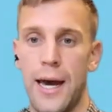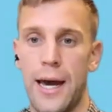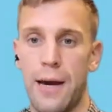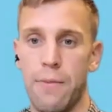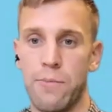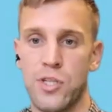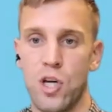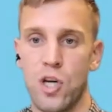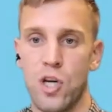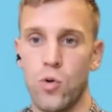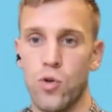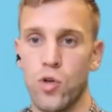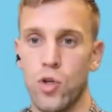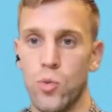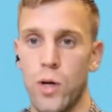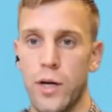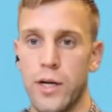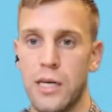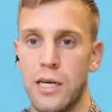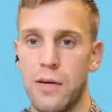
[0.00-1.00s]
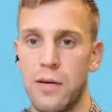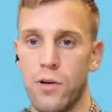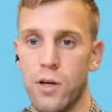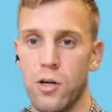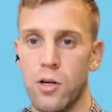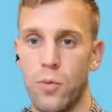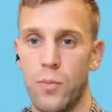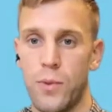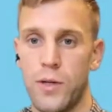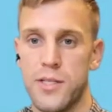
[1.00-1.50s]
So just want to give it a
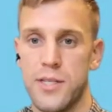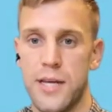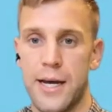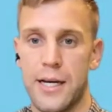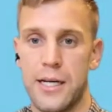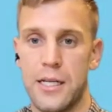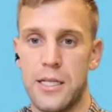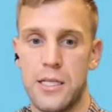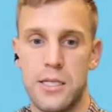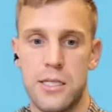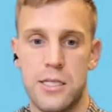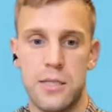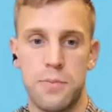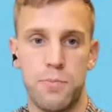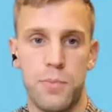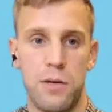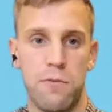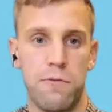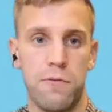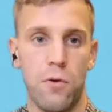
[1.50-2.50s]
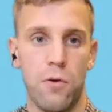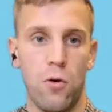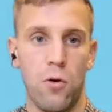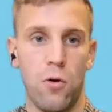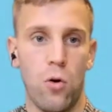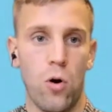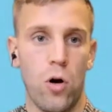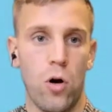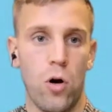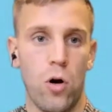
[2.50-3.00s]
couple of seconds
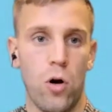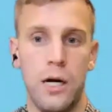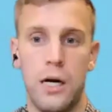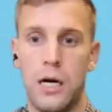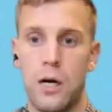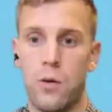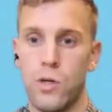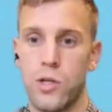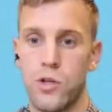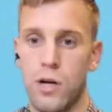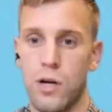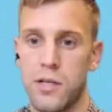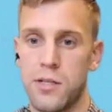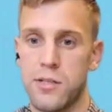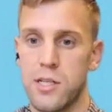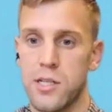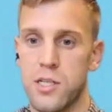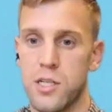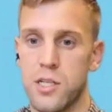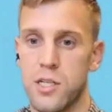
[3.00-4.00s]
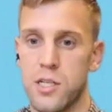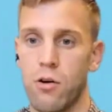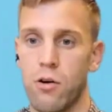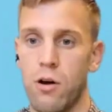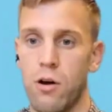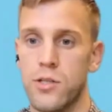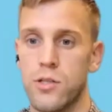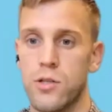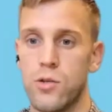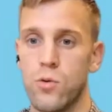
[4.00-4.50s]
before we transition
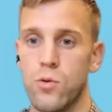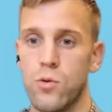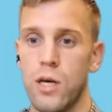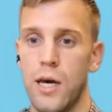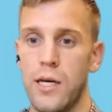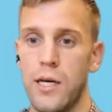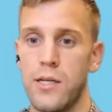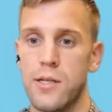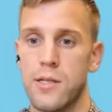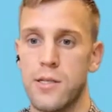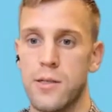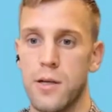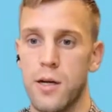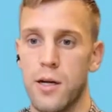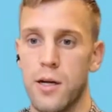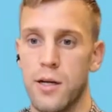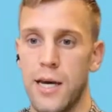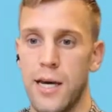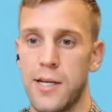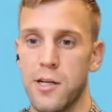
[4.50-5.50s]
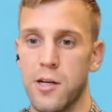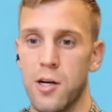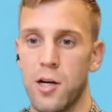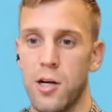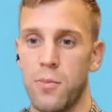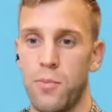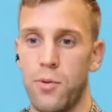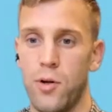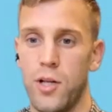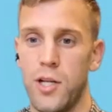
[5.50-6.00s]
across to Kate. Kate, I'm going to
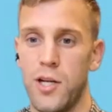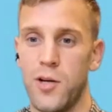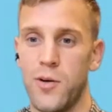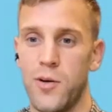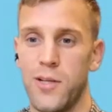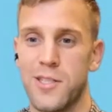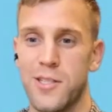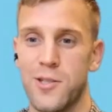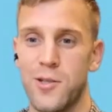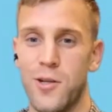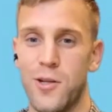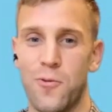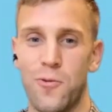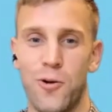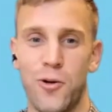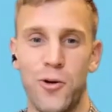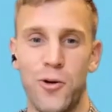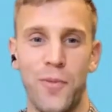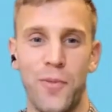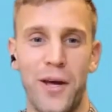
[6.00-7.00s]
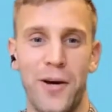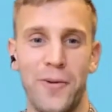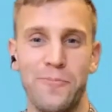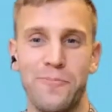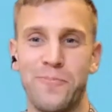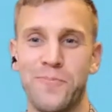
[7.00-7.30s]
pull you into the room now.